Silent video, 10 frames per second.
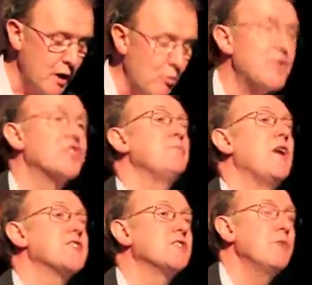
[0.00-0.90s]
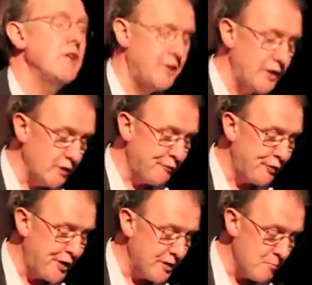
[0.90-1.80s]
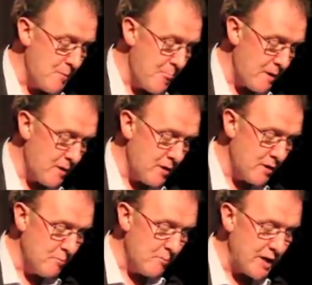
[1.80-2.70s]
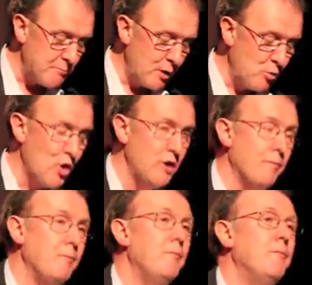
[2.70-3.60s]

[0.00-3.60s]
in which the possibility of freedom might be won.